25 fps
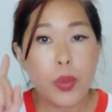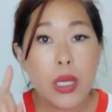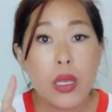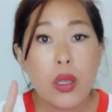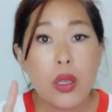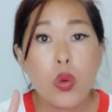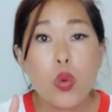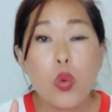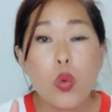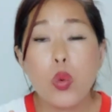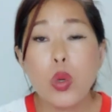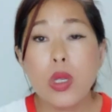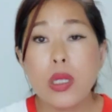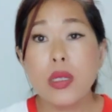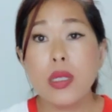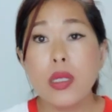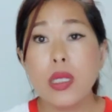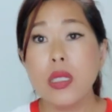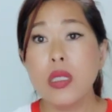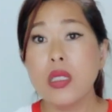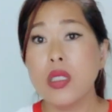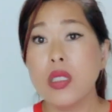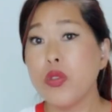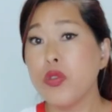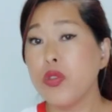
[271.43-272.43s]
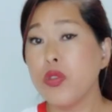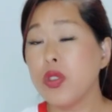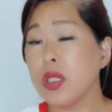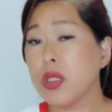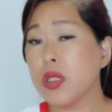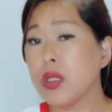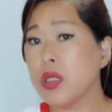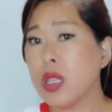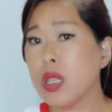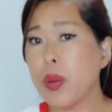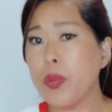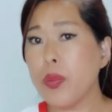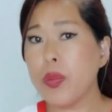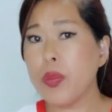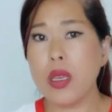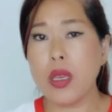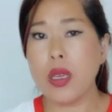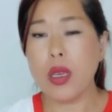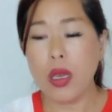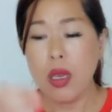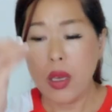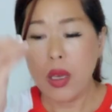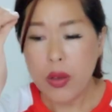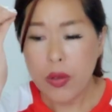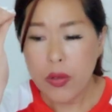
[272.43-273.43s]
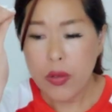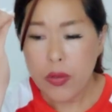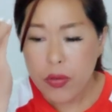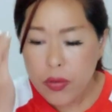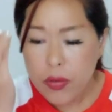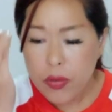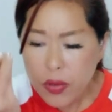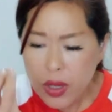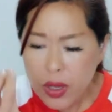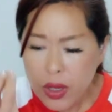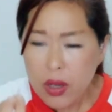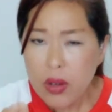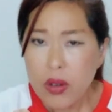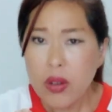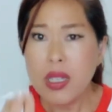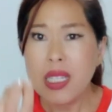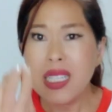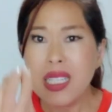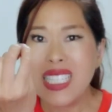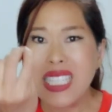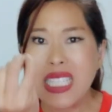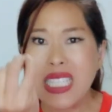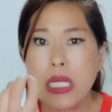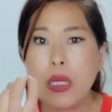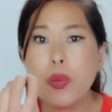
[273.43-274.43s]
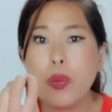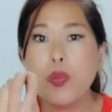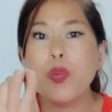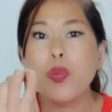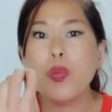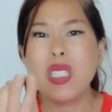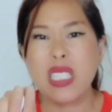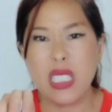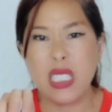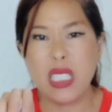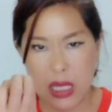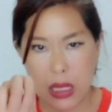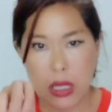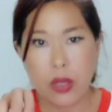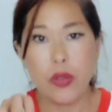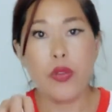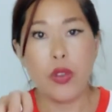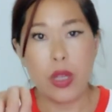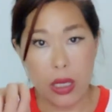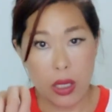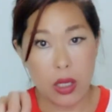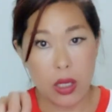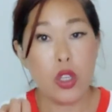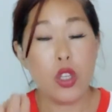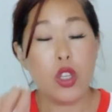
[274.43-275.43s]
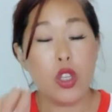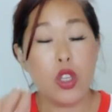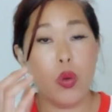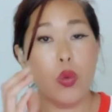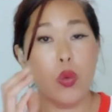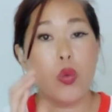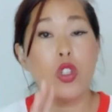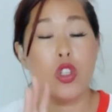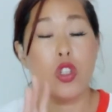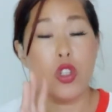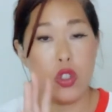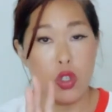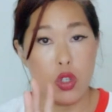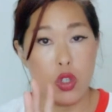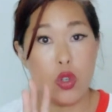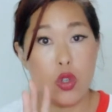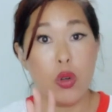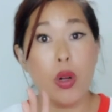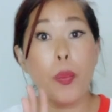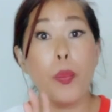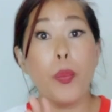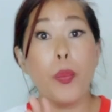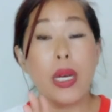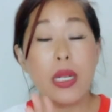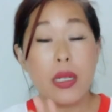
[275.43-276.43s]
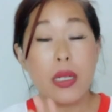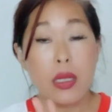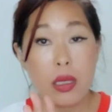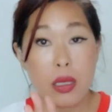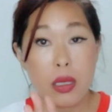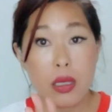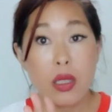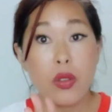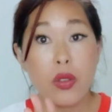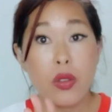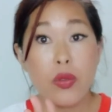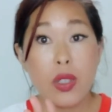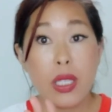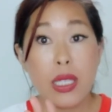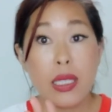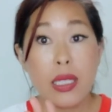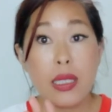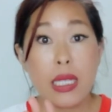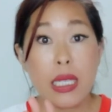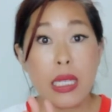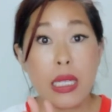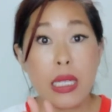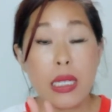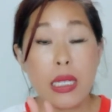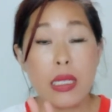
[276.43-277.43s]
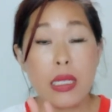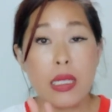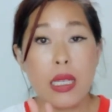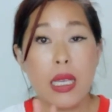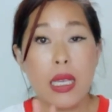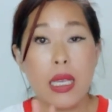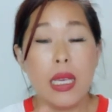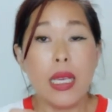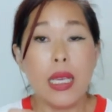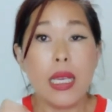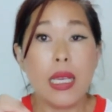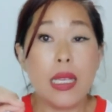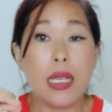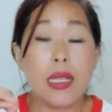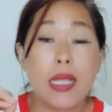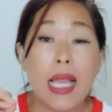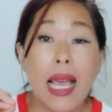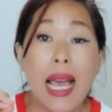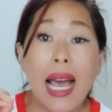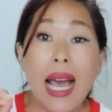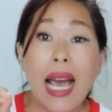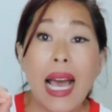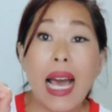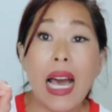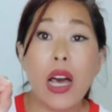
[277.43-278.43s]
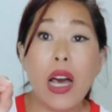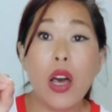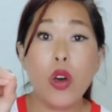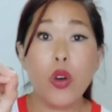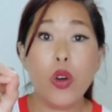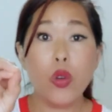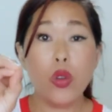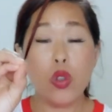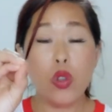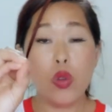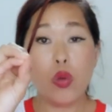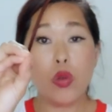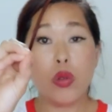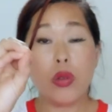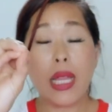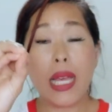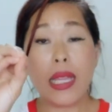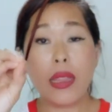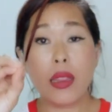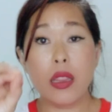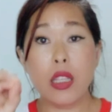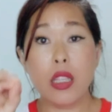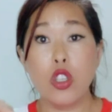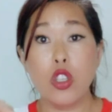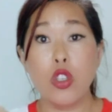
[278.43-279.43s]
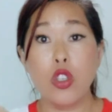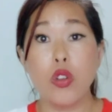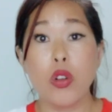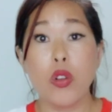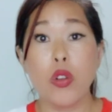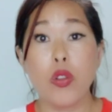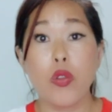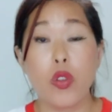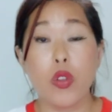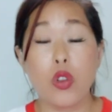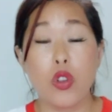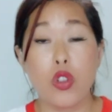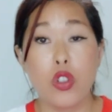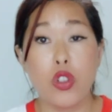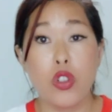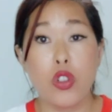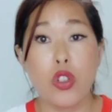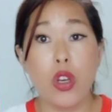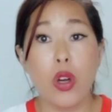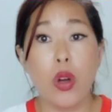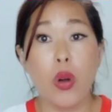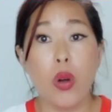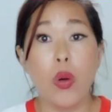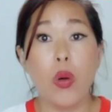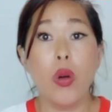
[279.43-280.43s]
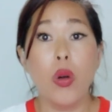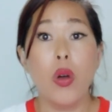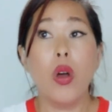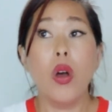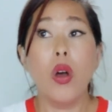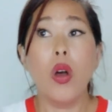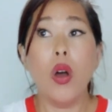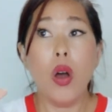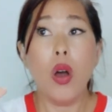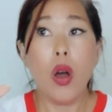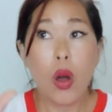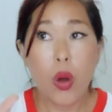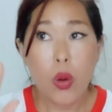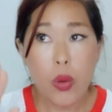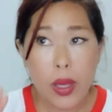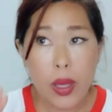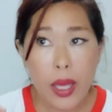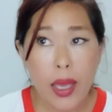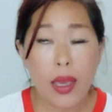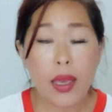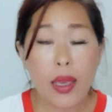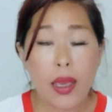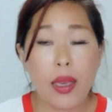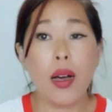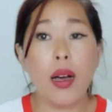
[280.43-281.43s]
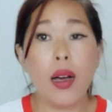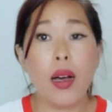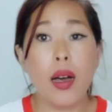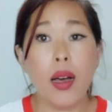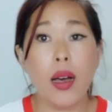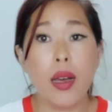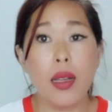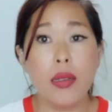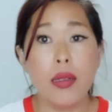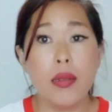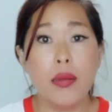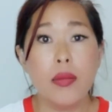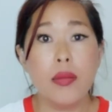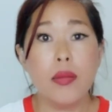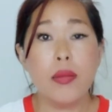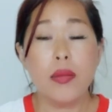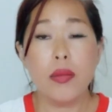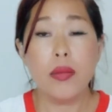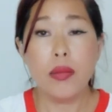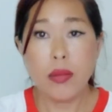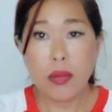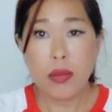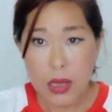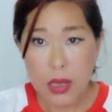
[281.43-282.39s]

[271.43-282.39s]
And being willing to feel something very specific, which is your abundance feelings, is how you let the universe know, okay, God,